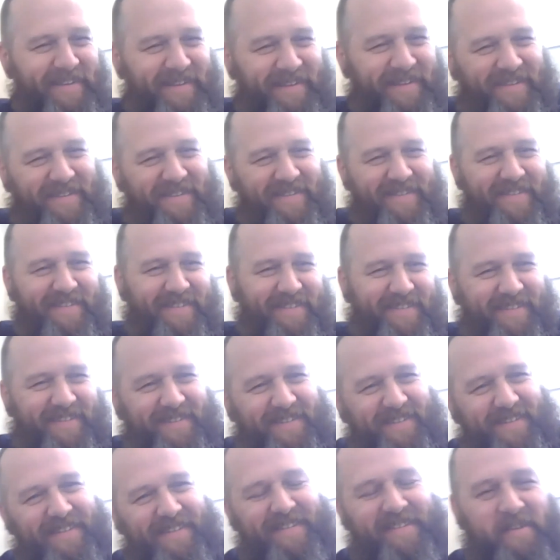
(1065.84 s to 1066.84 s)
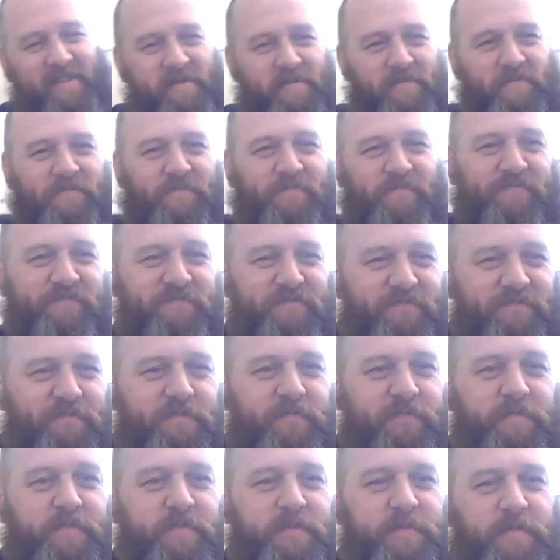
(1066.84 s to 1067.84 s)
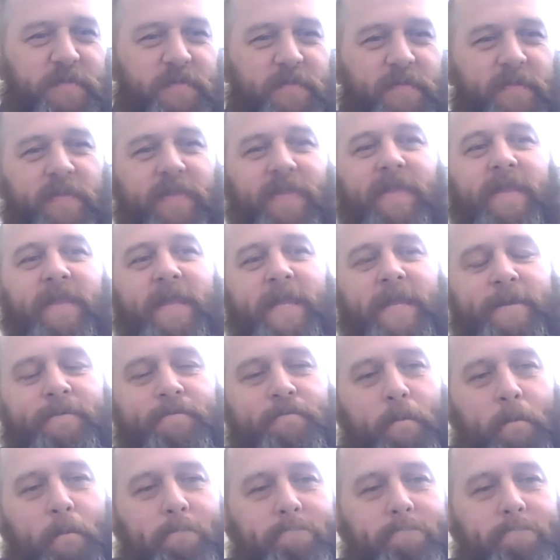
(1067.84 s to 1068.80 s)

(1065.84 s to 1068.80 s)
But it is, isn't it? But people making the comments to you